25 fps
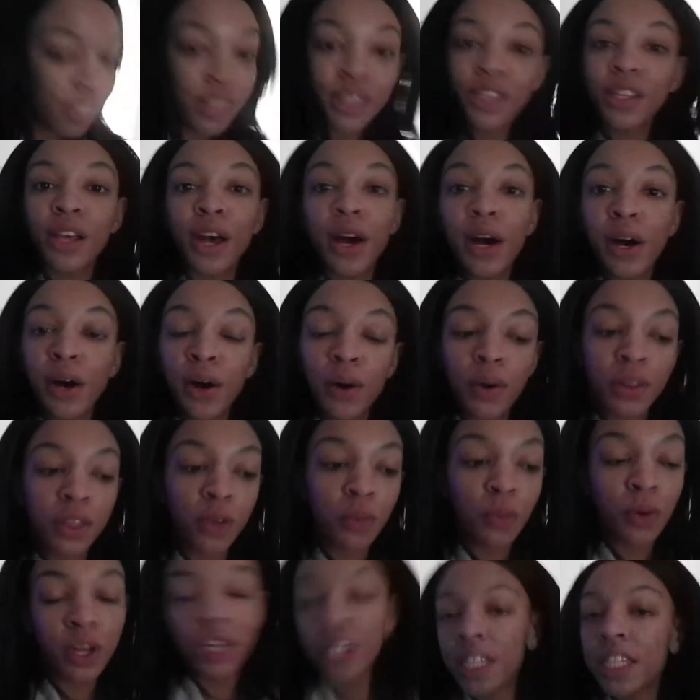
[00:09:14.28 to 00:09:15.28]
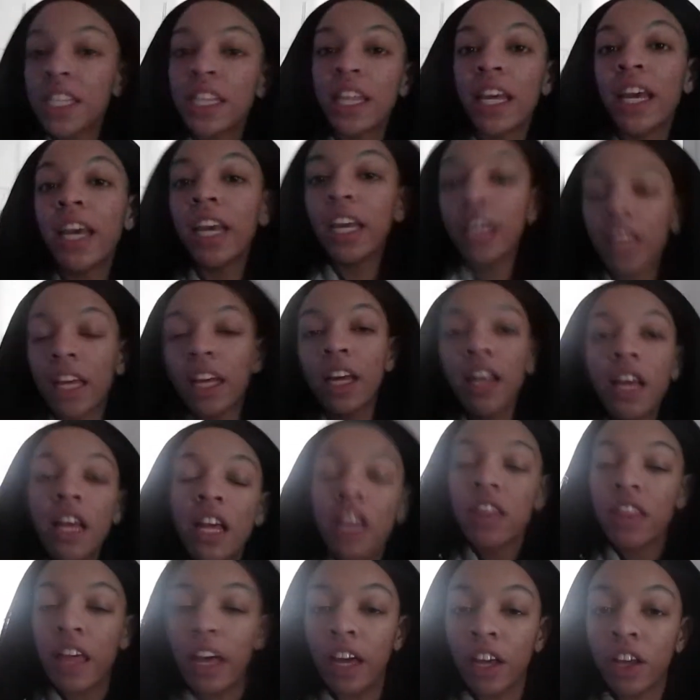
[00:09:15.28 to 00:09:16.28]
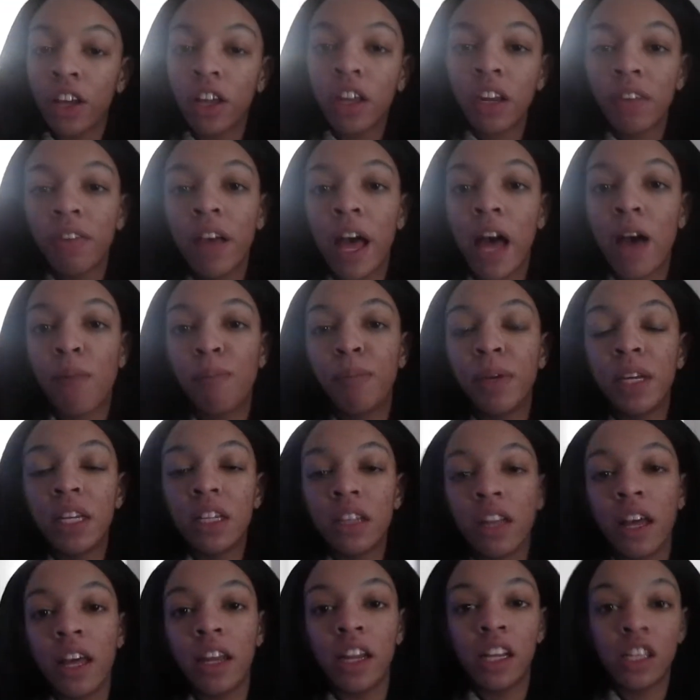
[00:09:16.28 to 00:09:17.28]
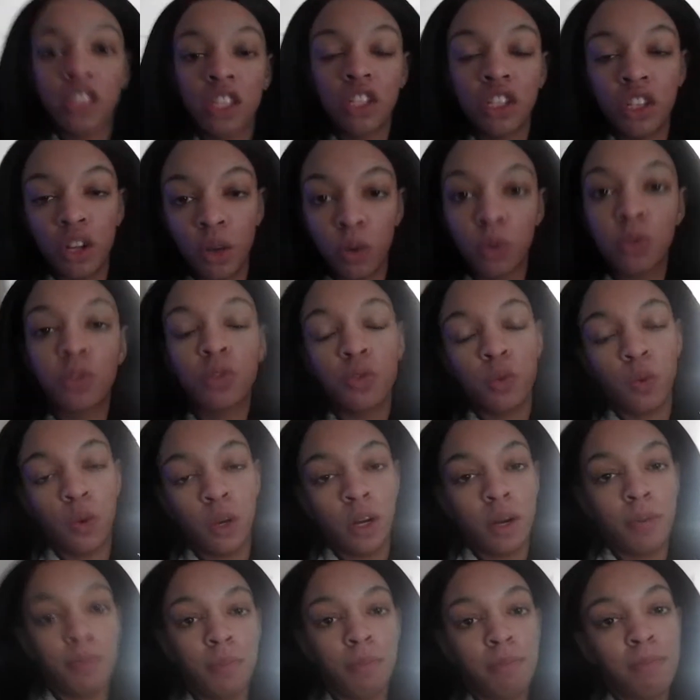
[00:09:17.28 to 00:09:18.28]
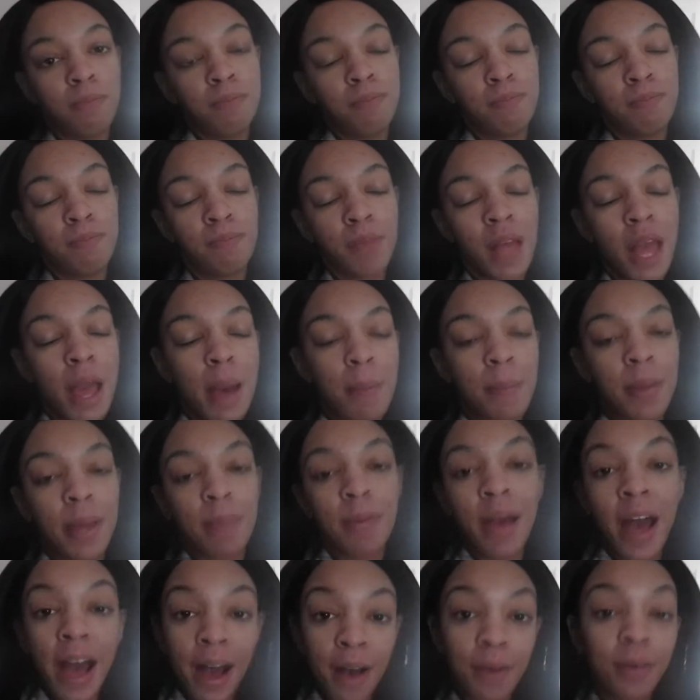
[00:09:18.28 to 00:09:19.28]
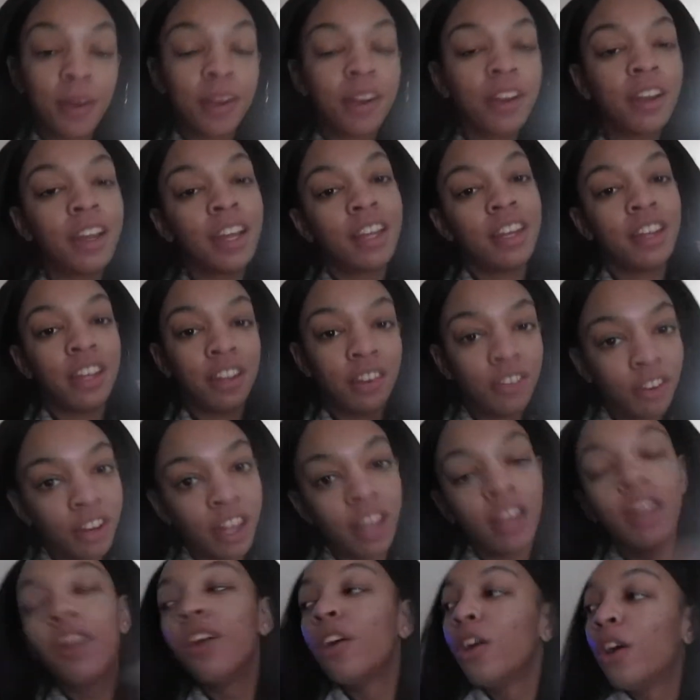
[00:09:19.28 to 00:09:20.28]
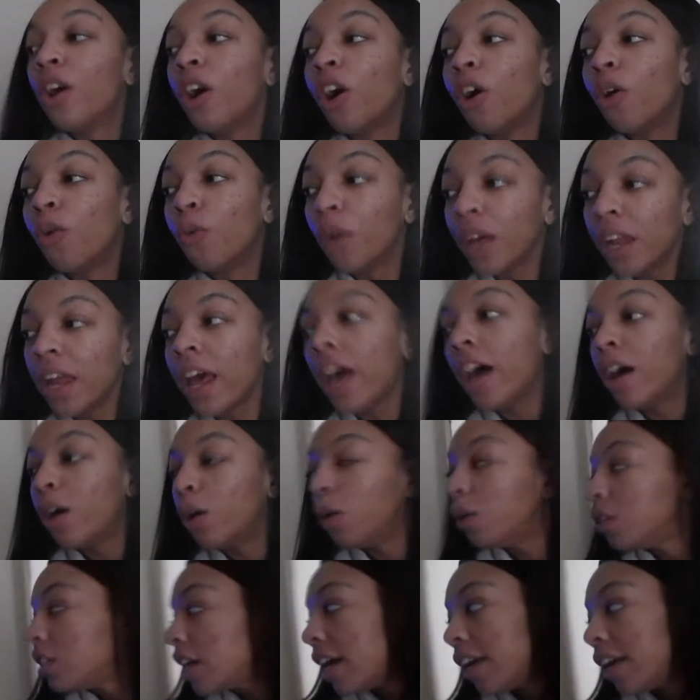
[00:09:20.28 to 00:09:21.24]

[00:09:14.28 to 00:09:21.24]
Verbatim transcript: So the worst thing that could have happened in a snowstorm. My power and internet went out.